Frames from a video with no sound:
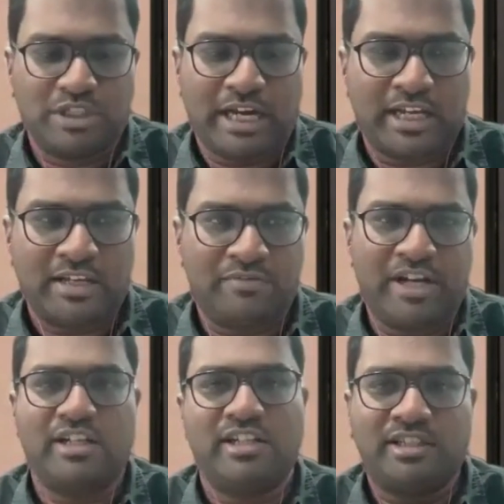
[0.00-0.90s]
and I
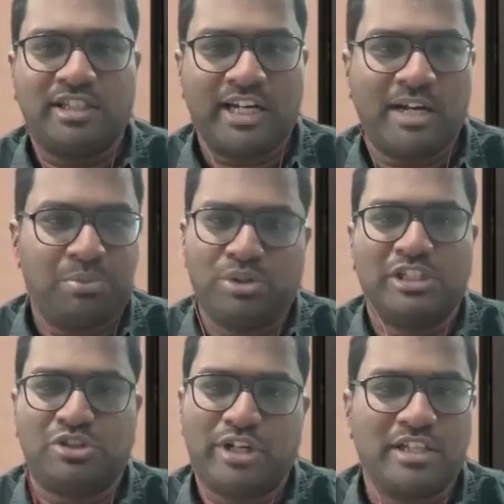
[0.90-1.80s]
went in there and I put
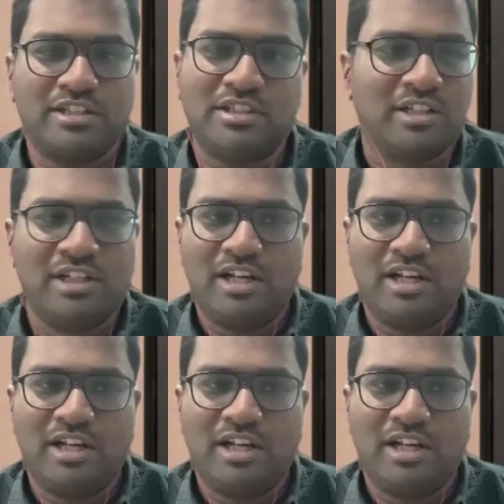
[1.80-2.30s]
things together,